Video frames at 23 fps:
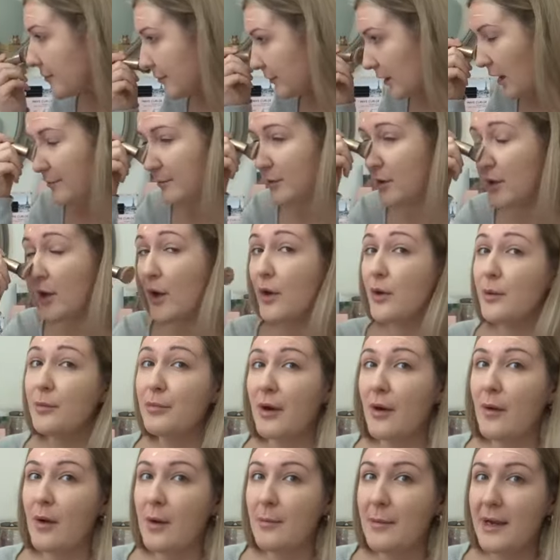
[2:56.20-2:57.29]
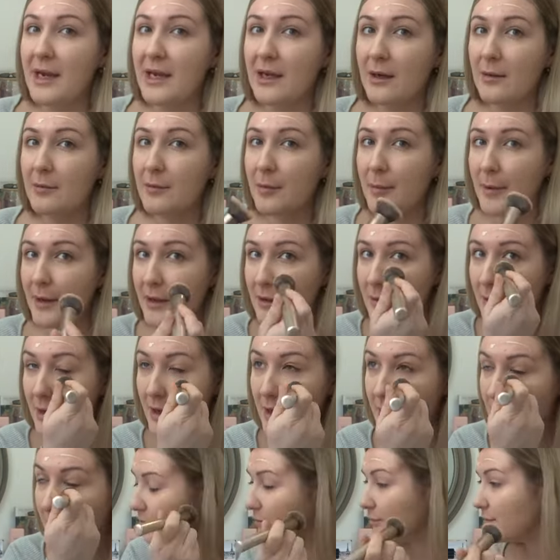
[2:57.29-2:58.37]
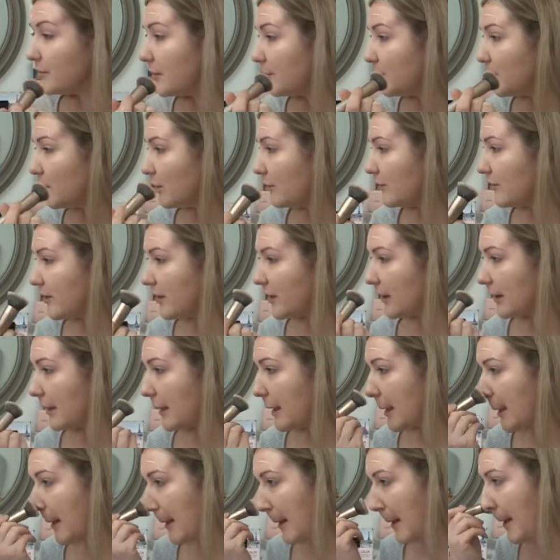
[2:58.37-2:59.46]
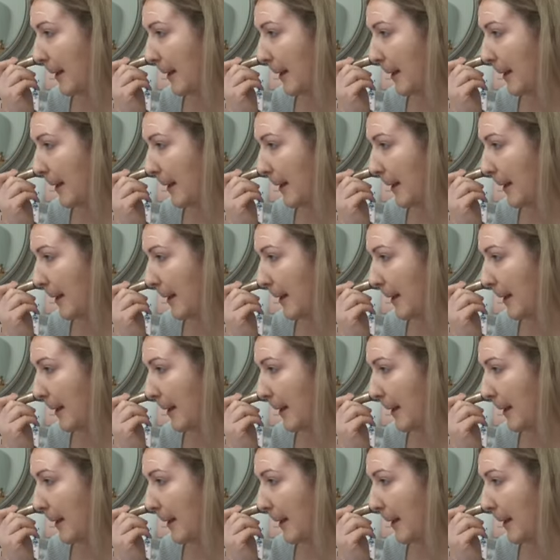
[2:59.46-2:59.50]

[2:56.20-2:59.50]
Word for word: I'm no pro at makeup, by the way. I'm not very good at